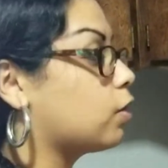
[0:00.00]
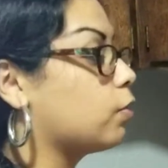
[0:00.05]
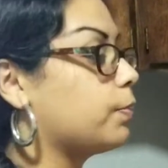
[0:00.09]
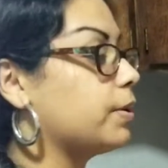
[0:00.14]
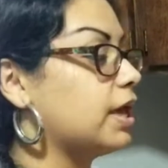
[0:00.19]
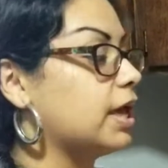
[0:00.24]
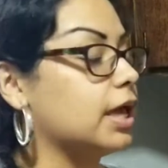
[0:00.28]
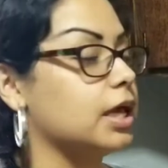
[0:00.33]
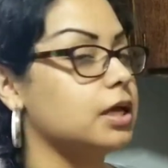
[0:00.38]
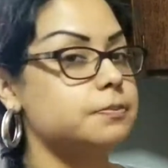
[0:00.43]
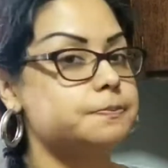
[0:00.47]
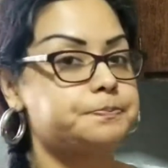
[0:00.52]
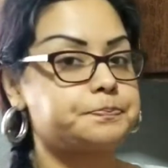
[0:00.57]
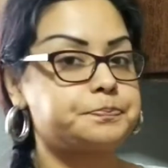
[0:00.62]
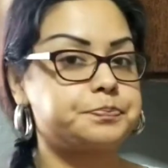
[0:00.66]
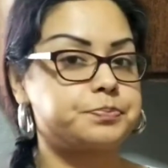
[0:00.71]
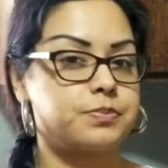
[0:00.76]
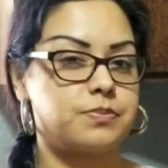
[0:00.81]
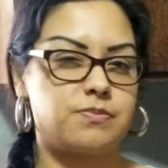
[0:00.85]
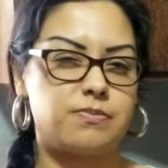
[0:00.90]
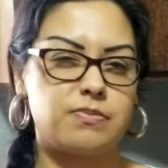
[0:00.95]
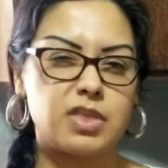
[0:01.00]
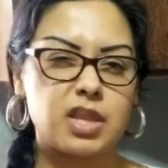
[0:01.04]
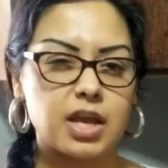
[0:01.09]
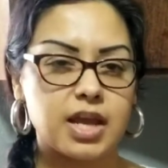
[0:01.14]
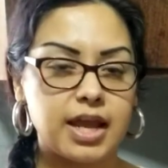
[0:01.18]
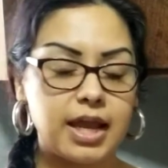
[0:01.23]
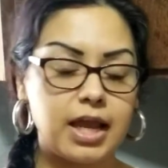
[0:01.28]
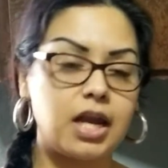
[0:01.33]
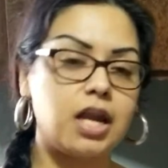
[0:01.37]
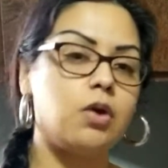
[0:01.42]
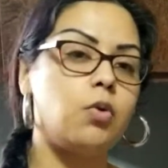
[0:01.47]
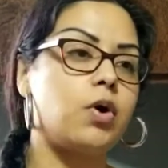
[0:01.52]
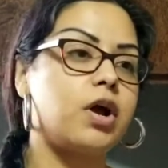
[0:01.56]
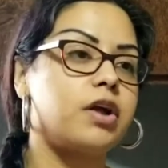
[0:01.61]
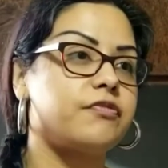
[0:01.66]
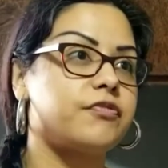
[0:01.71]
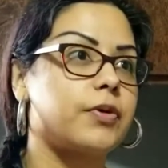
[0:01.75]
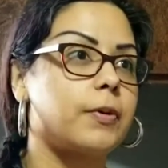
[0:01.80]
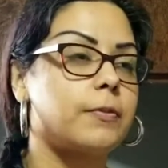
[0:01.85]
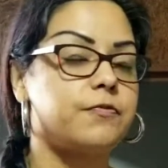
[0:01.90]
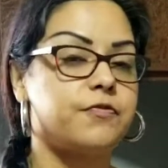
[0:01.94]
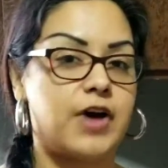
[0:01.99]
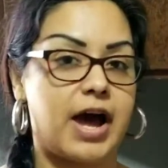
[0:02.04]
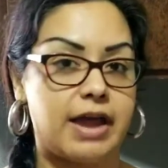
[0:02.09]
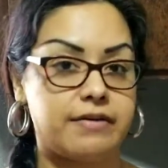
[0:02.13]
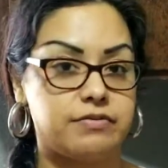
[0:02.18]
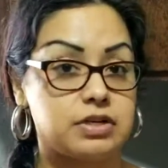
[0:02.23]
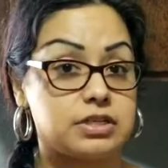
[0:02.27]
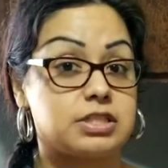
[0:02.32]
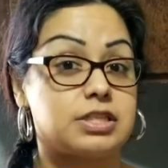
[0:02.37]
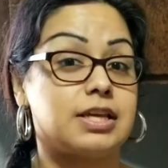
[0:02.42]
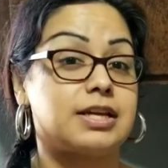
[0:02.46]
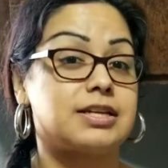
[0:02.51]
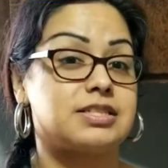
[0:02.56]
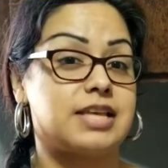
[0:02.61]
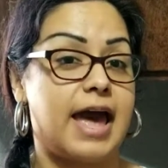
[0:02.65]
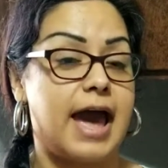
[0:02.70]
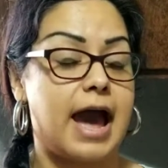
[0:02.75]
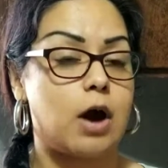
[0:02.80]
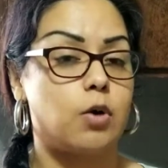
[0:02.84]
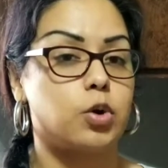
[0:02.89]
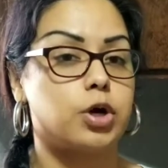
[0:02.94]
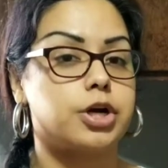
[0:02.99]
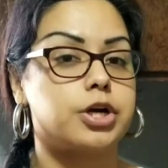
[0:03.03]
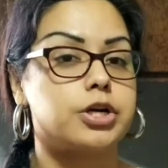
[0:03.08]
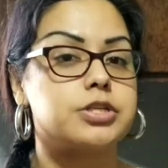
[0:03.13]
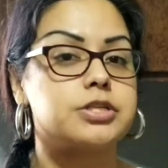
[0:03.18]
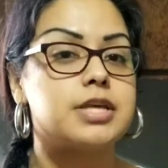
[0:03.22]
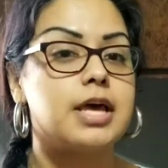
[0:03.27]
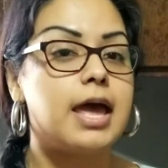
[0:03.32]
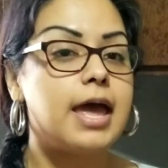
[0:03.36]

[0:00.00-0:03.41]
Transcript: be anywhere from 5 to 6 hours.